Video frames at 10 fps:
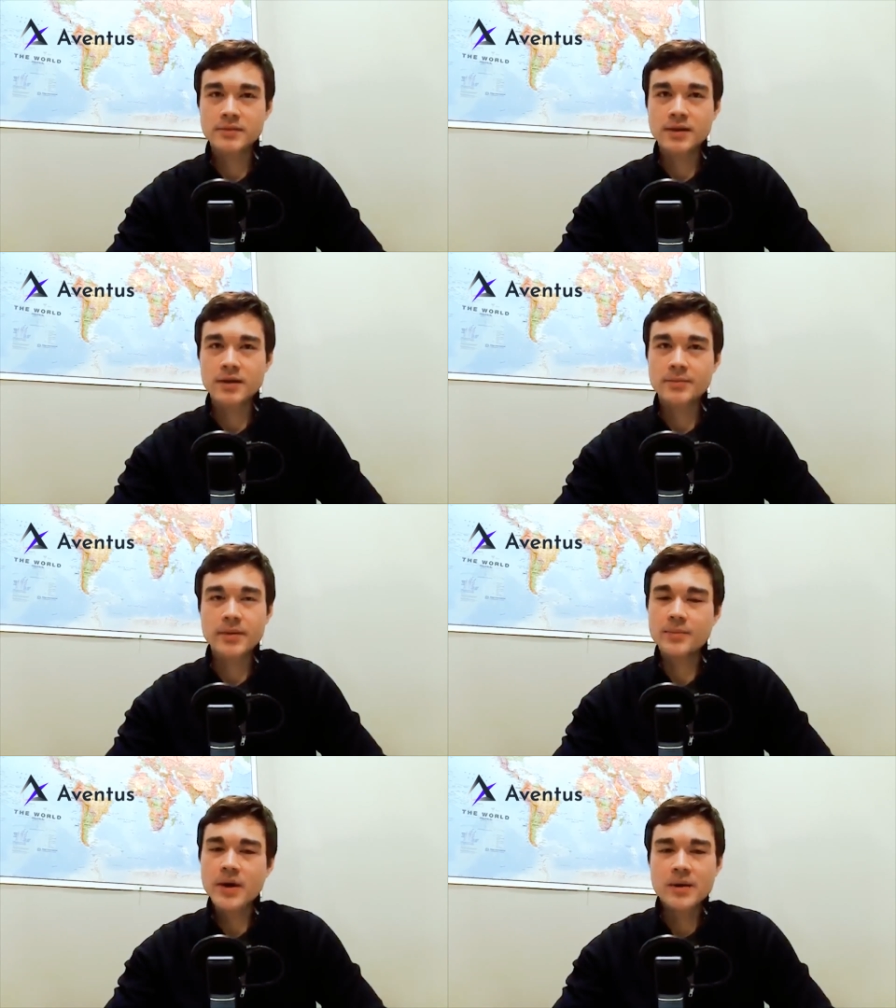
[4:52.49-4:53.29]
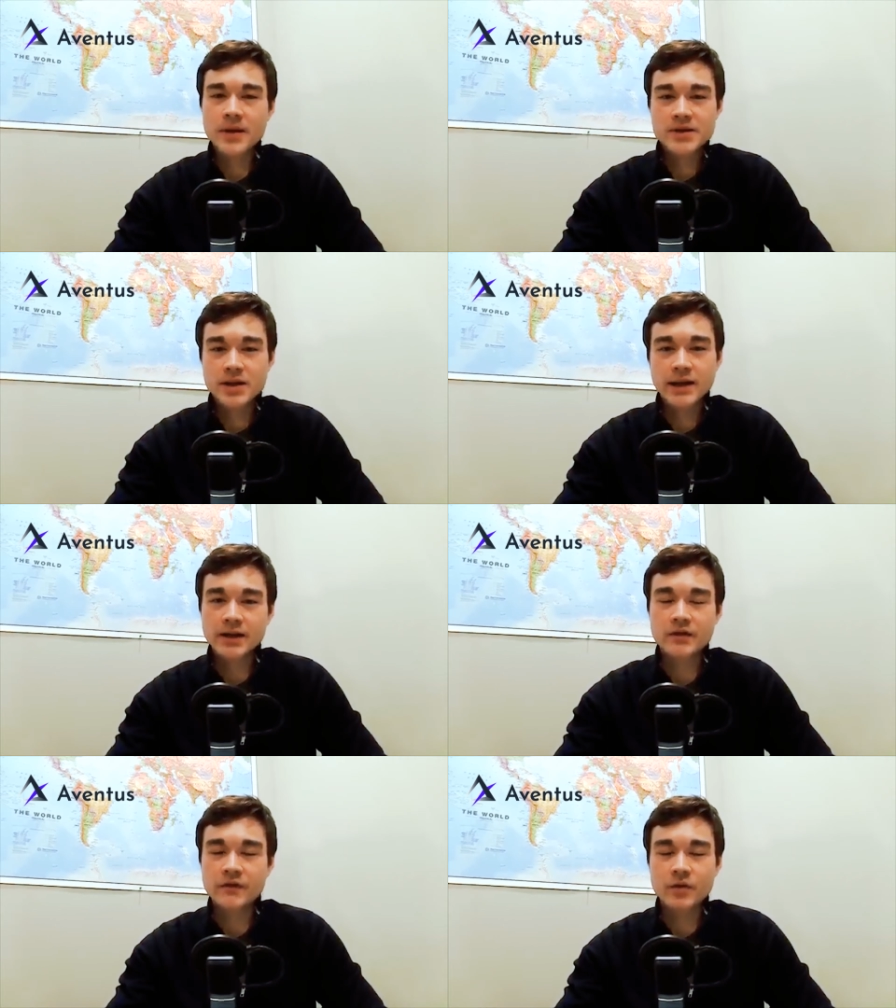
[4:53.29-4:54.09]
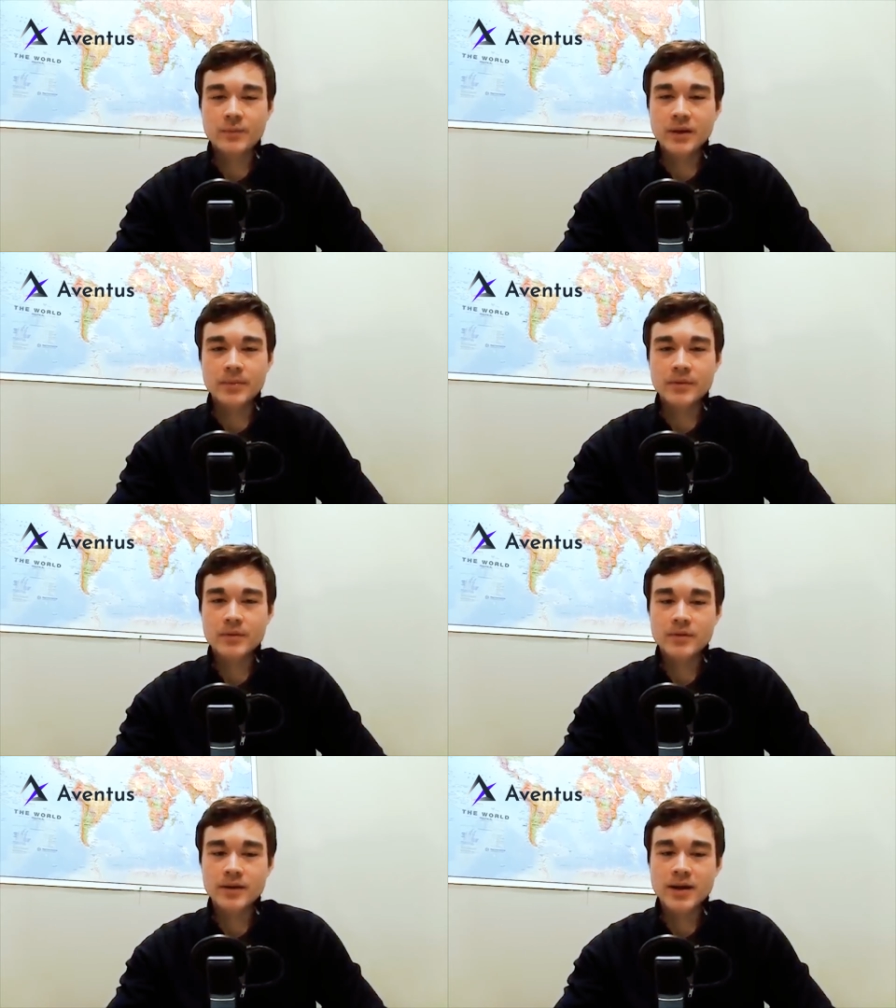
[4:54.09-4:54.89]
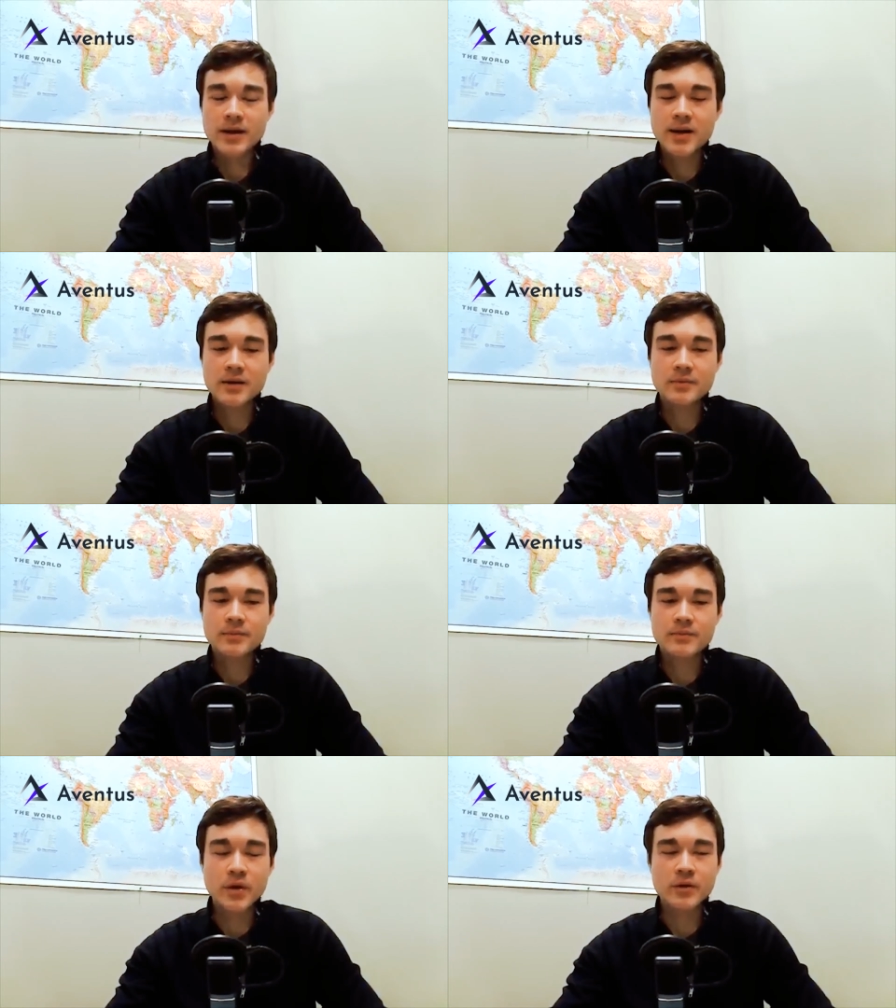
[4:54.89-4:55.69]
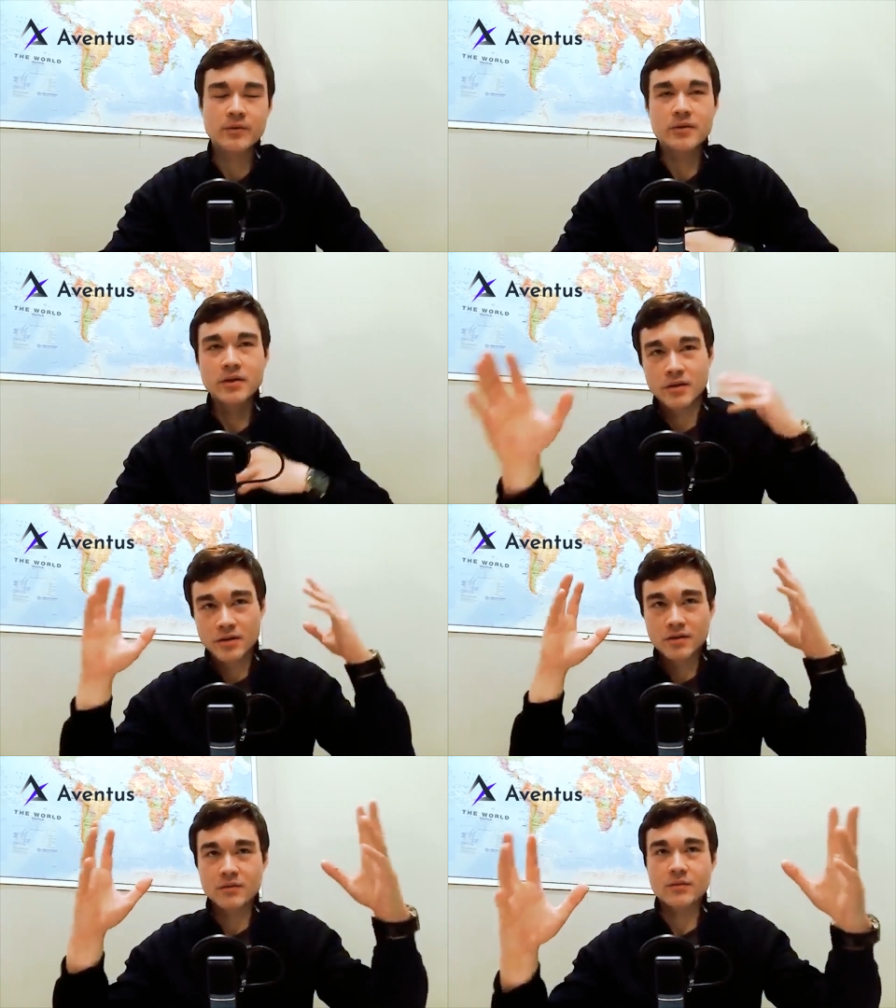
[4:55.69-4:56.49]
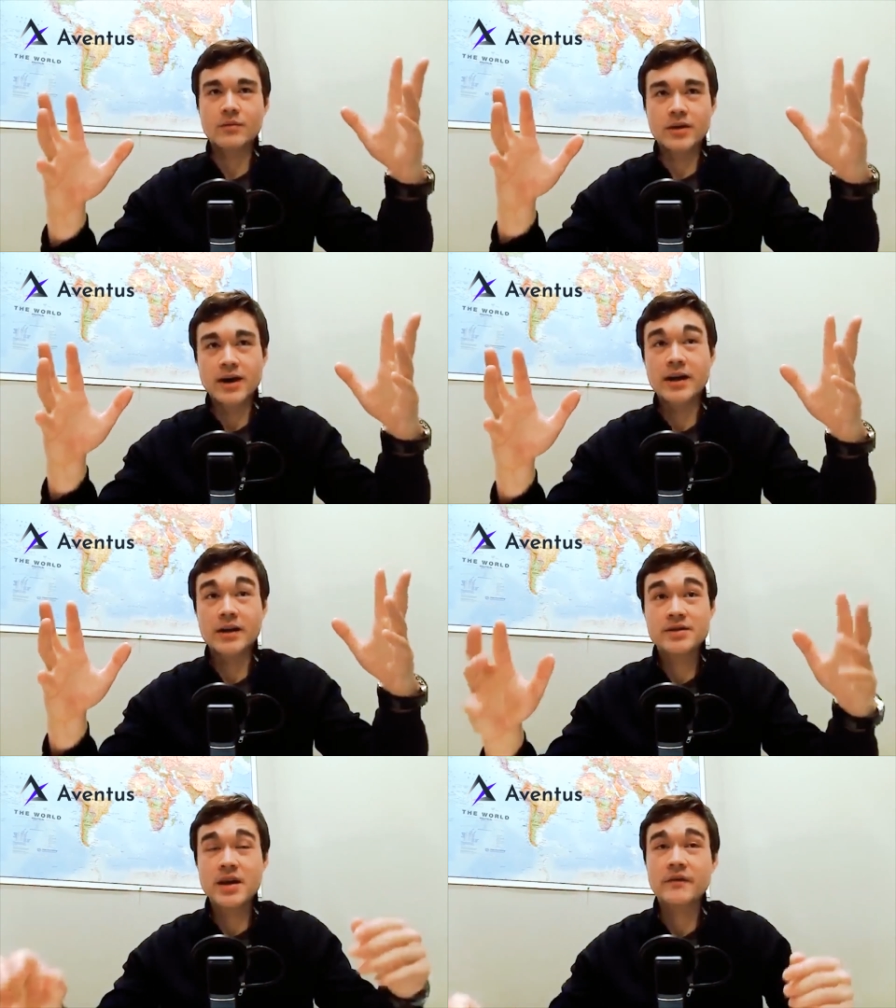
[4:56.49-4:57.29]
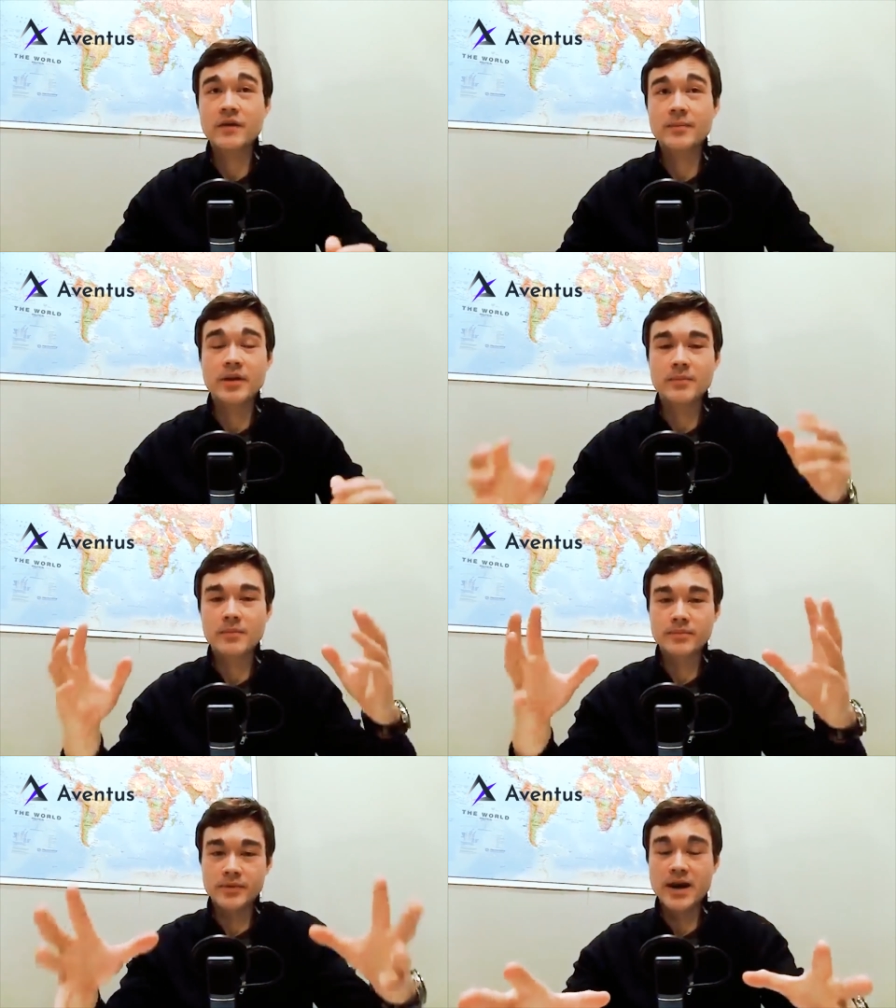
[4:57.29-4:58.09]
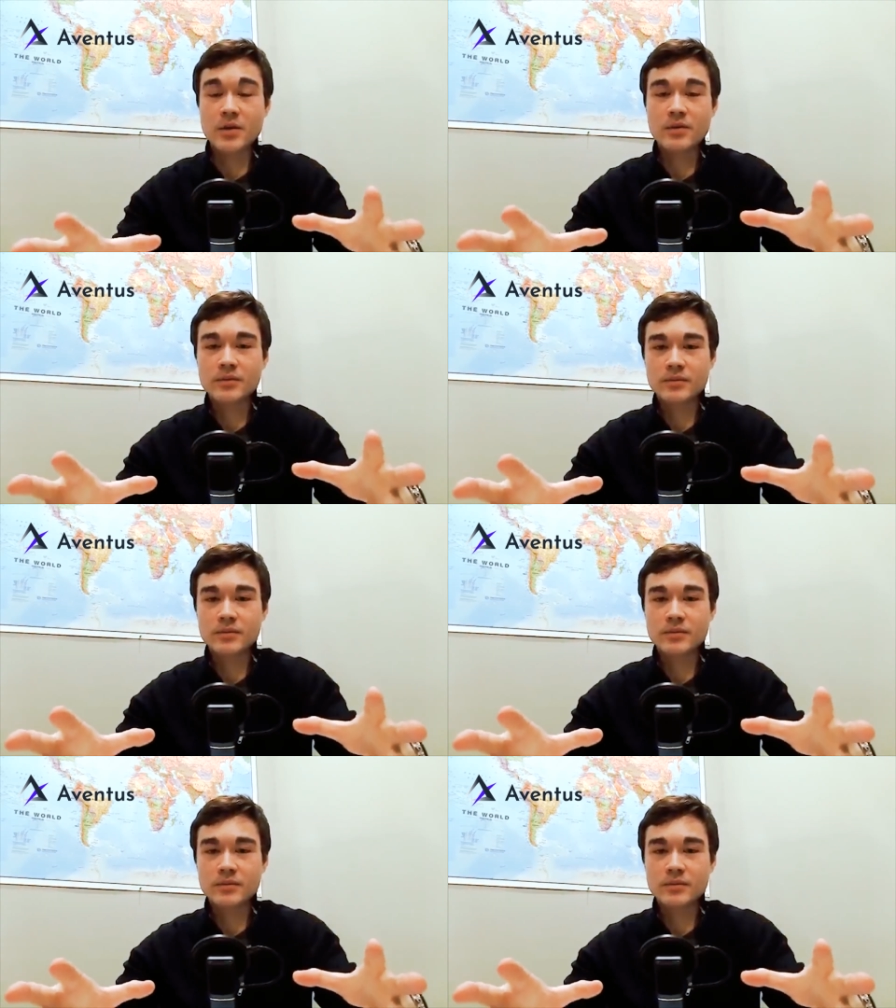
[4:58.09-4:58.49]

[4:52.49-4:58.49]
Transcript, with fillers: I, I basically interview people and and put what I understand from them down